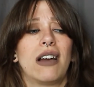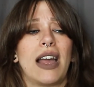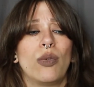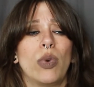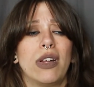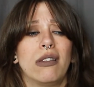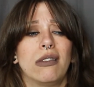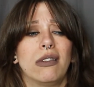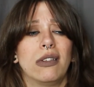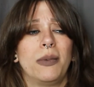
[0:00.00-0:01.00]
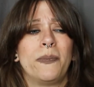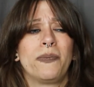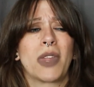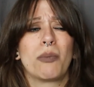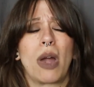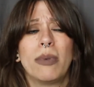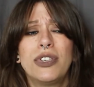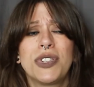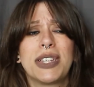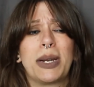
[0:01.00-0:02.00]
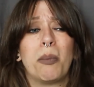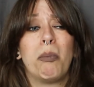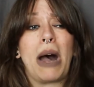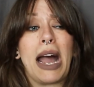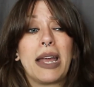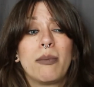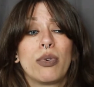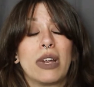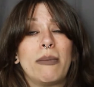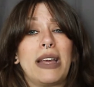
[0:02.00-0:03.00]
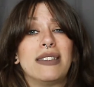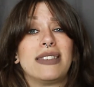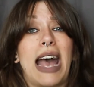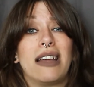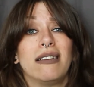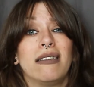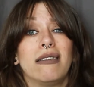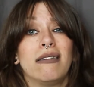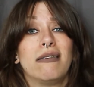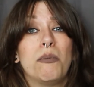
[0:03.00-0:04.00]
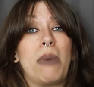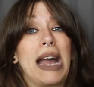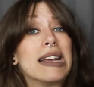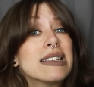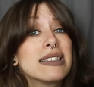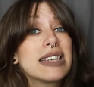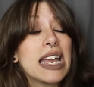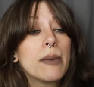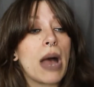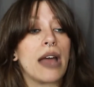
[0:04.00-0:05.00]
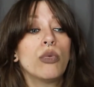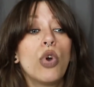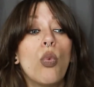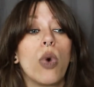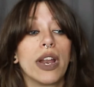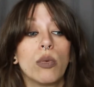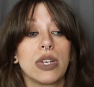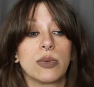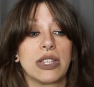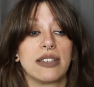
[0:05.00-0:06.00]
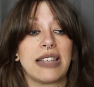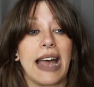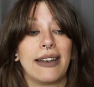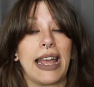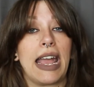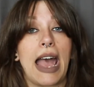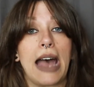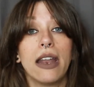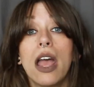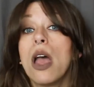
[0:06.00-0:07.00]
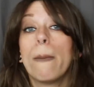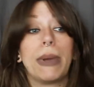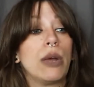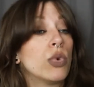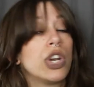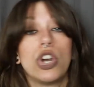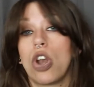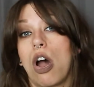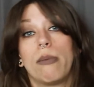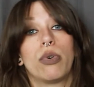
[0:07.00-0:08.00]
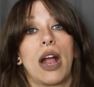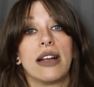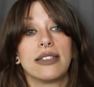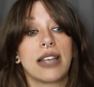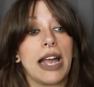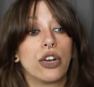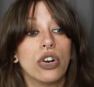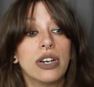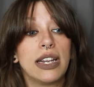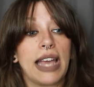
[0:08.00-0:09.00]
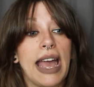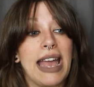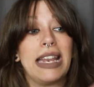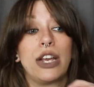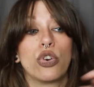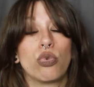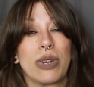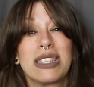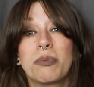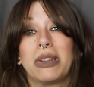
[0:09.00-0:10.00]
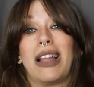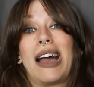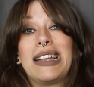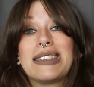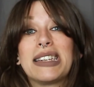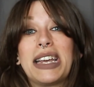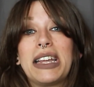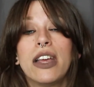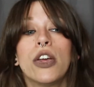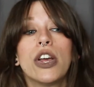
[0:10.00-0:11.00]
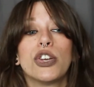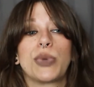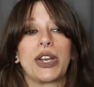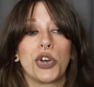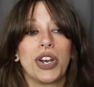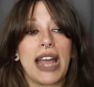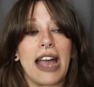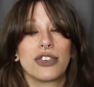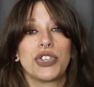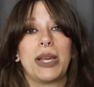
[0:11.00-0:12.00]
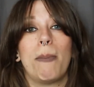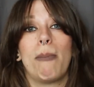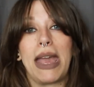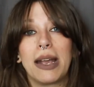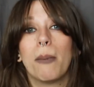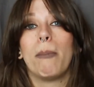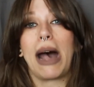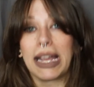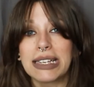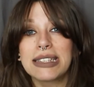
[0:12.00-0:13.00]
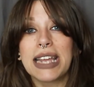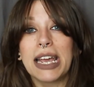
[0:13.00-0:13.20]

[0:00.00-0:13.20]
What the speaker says: I will probably just like buy pre-made satin bias tape. I don't know what it was with the satin I had, but it would not press. I couldn't get any crisp lines in it, so I couldn't actually make bias